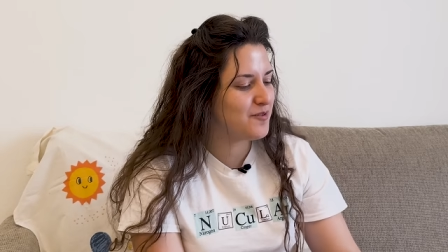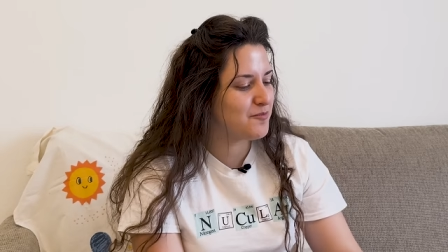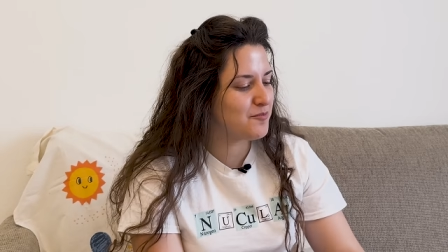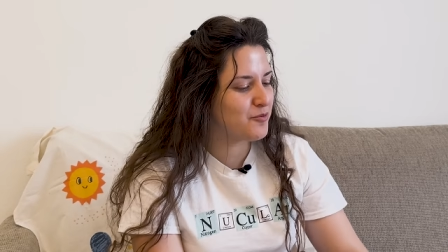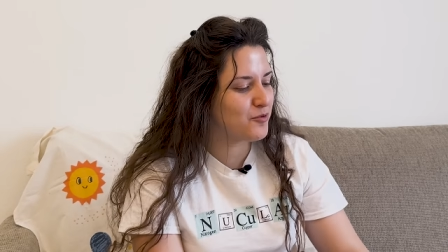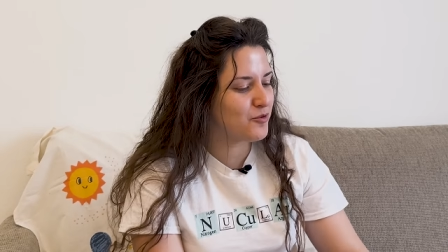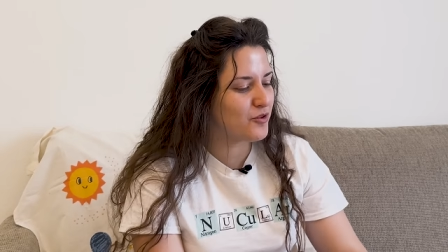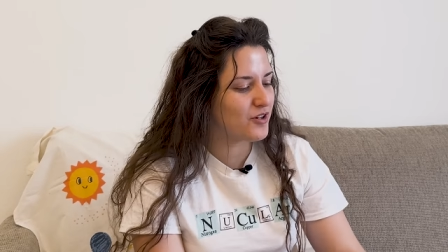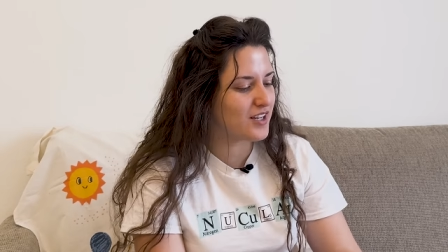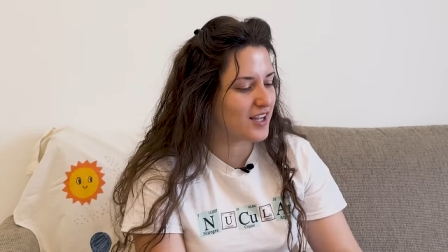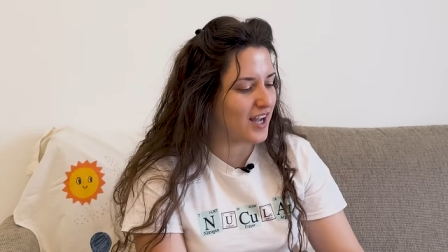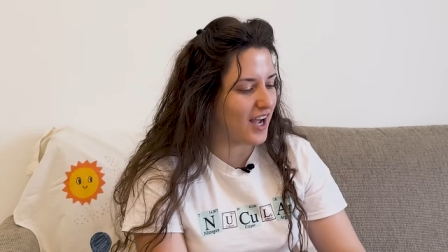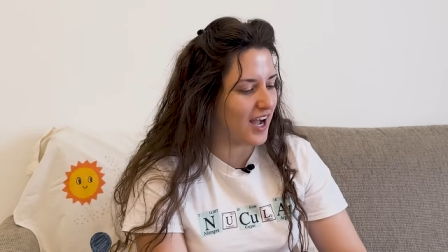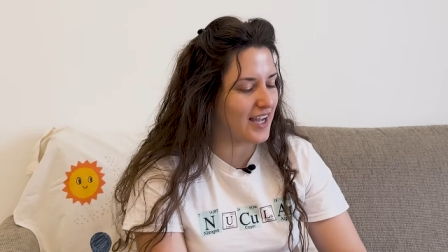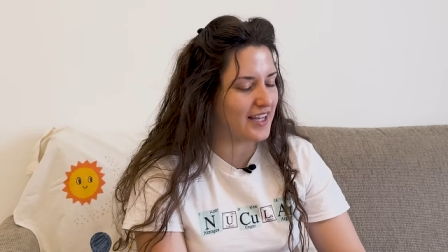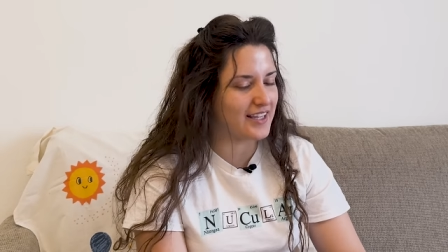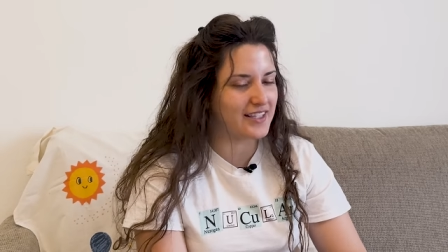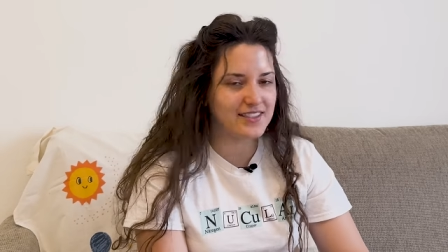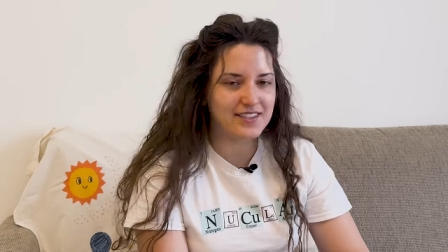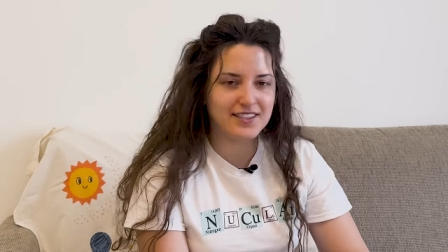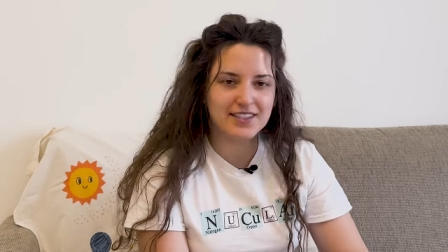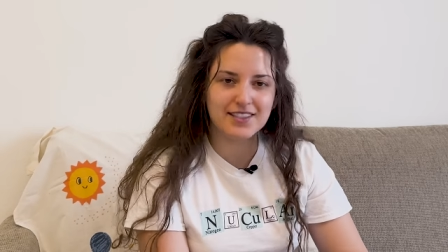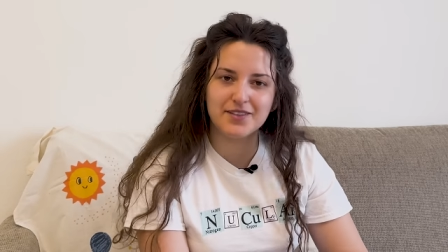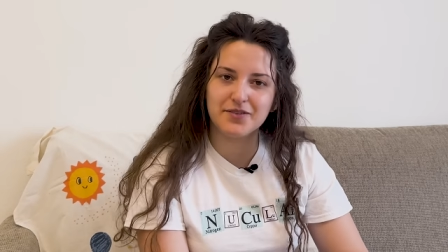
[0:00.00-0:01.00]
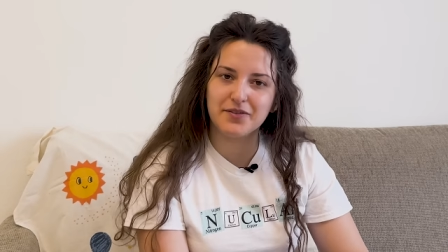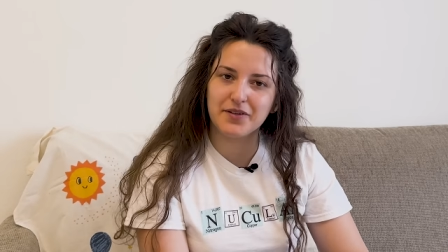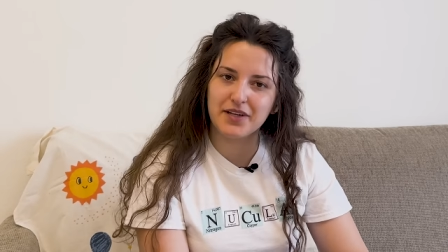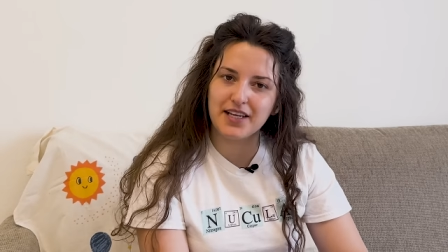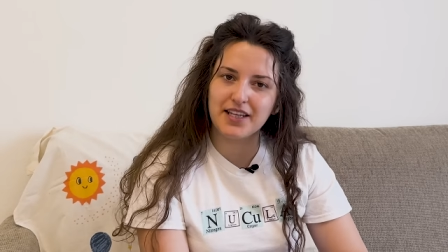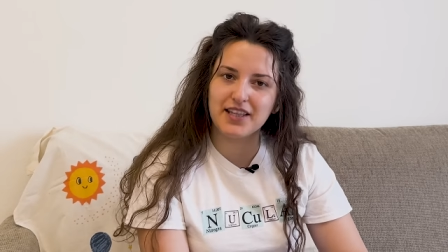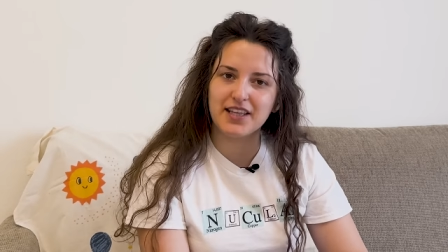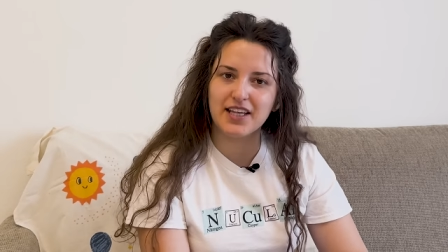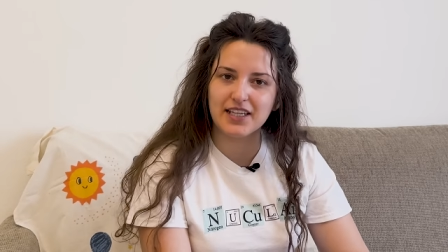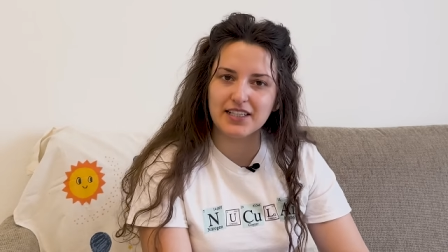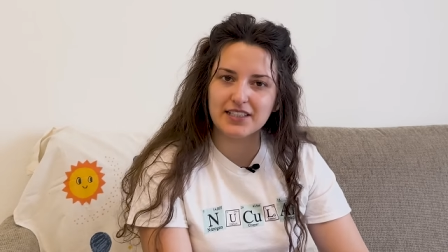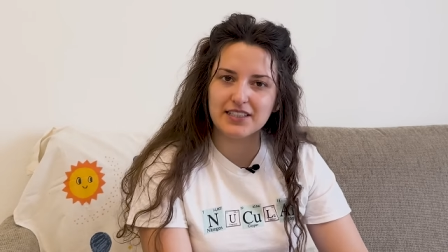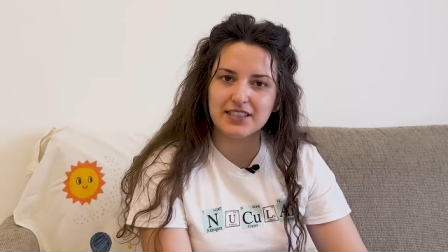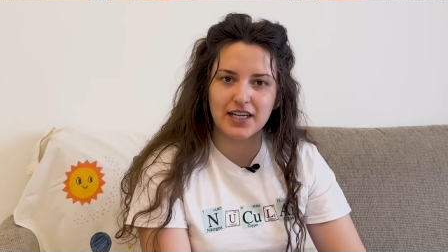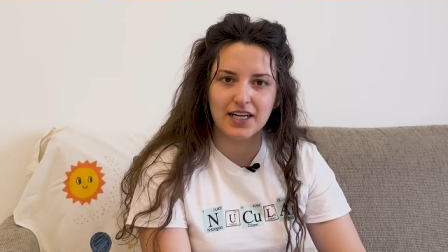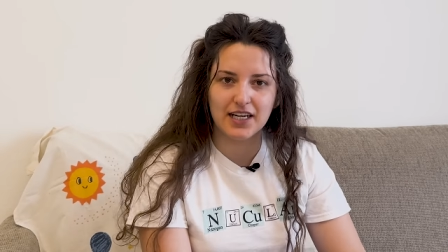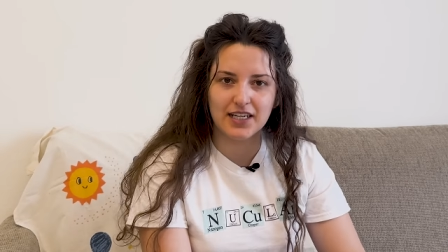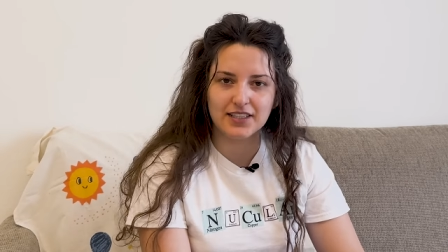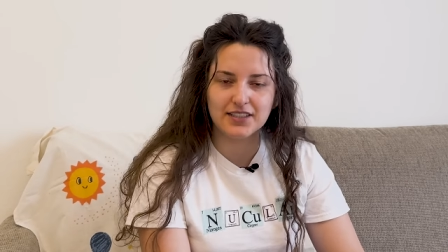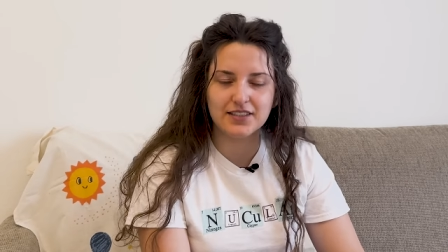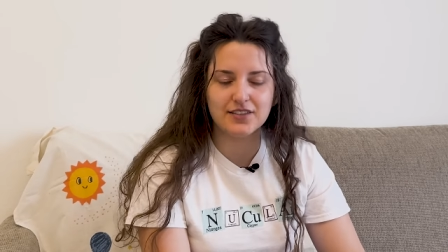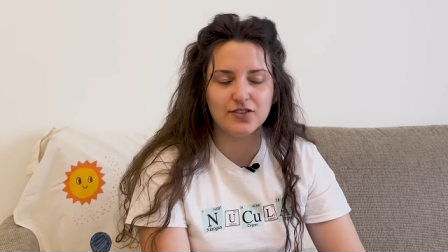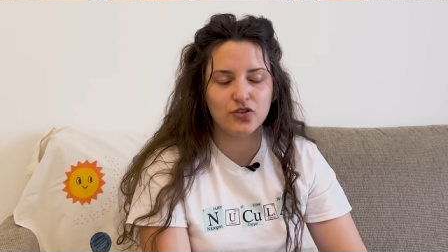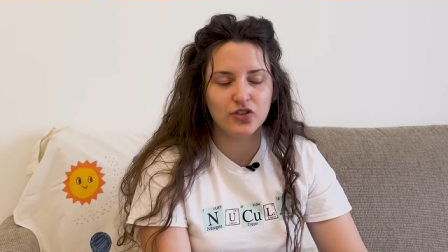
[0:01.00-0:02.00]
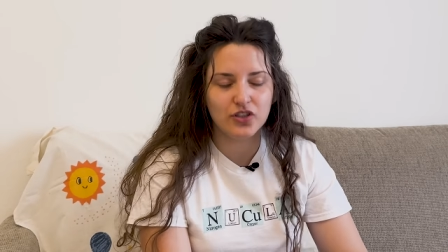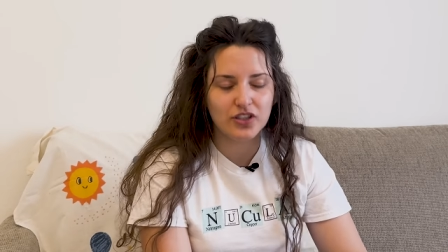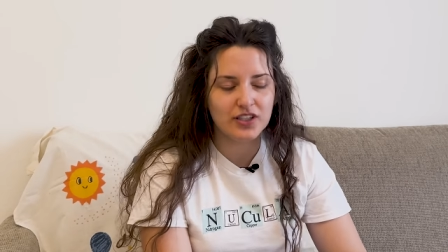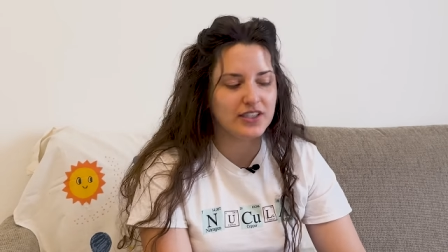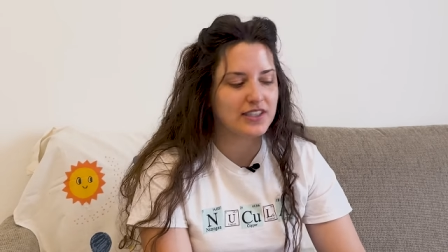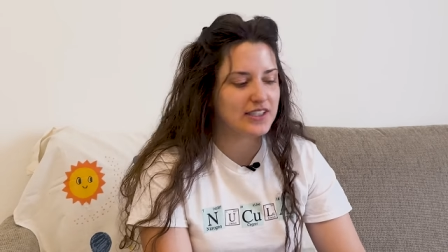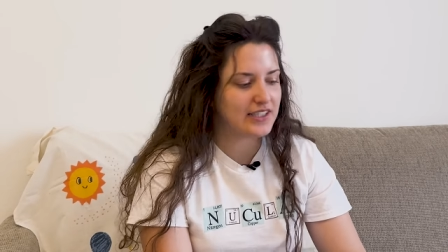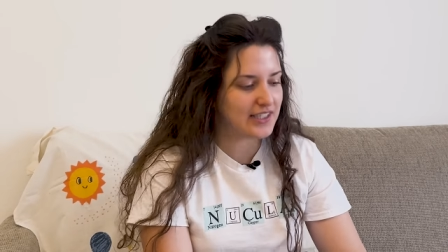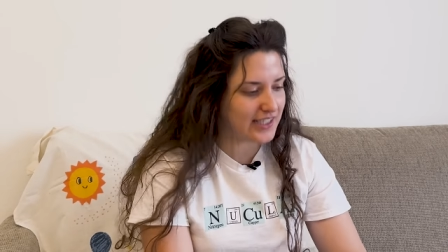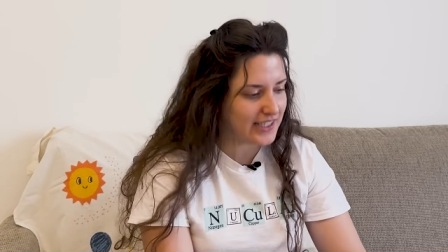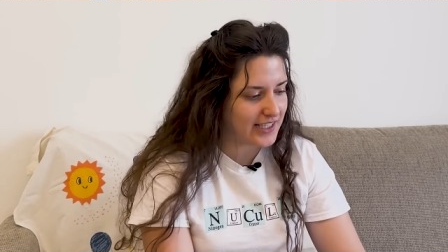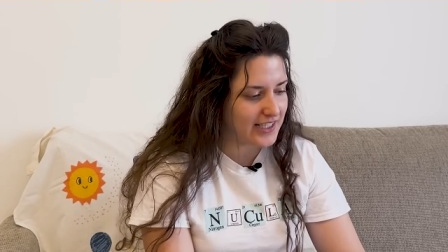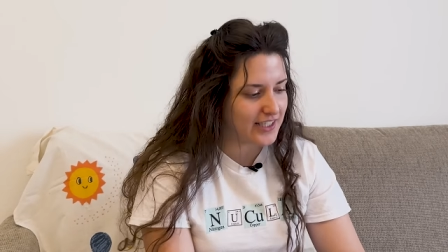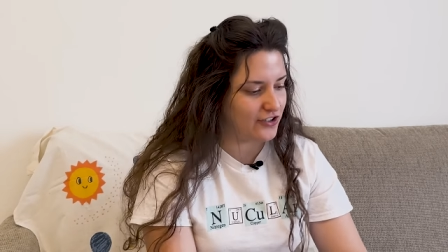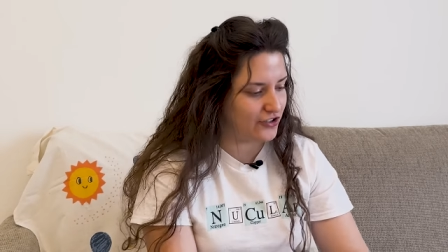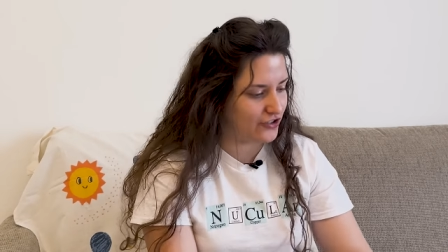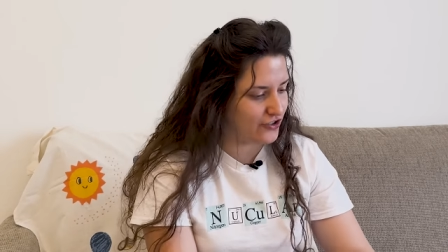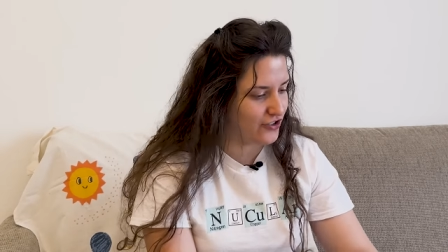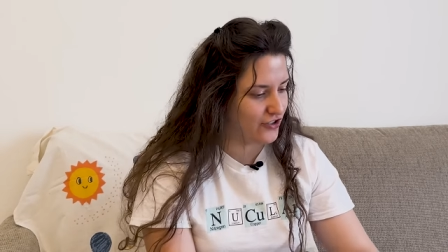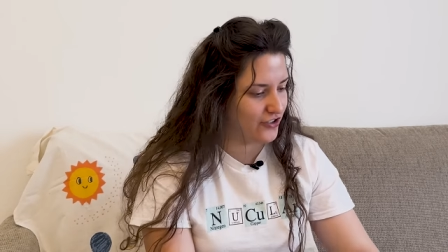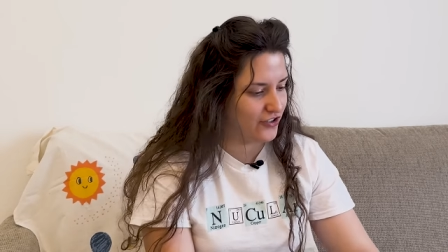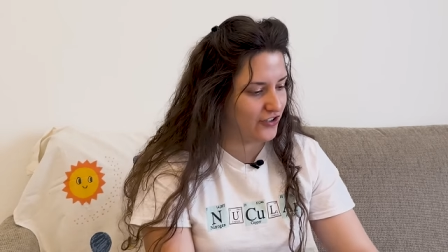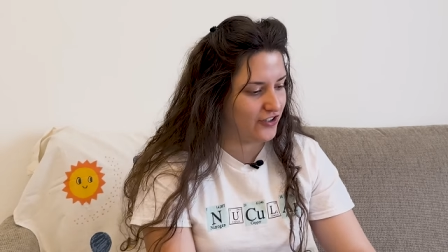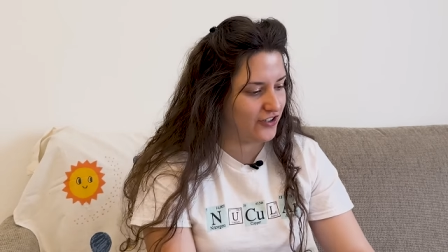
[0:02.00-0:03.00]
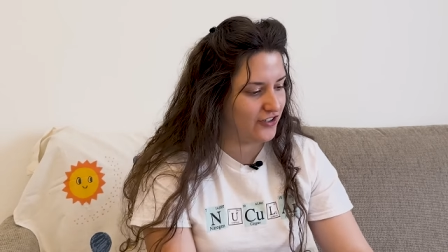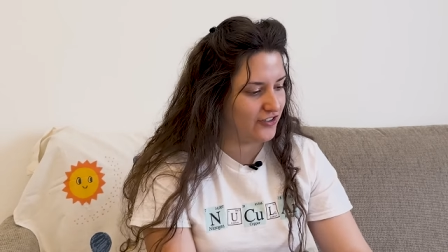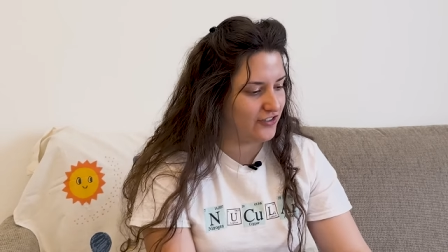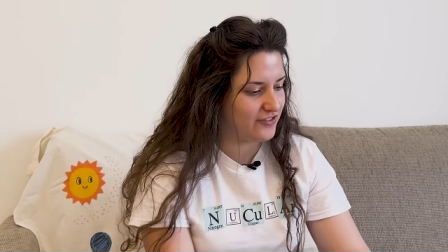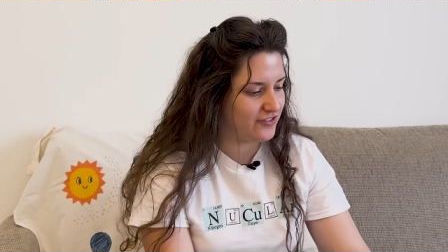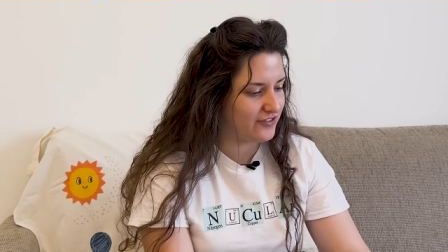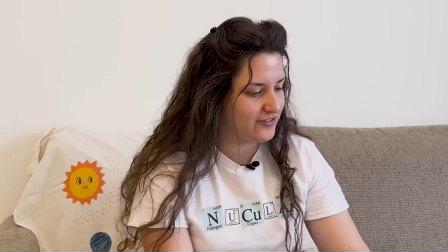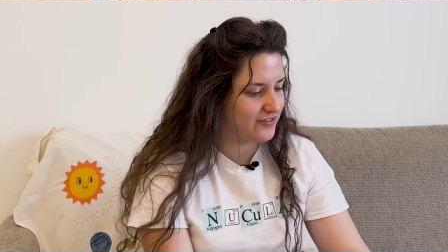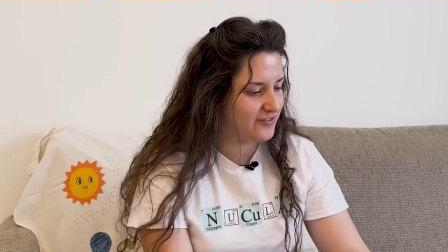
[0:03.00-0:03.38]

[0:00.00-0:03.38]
Poor guy, is he really that sad? You can teach, you know?